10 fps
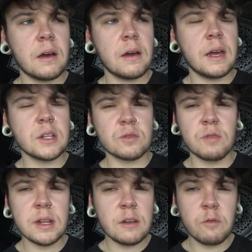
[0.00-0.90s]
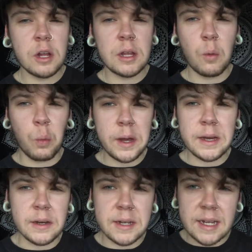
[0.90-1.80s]
it's really, really
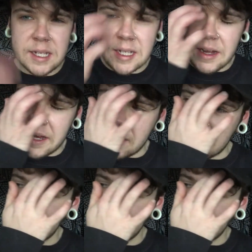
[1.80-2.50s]
weird. It's like,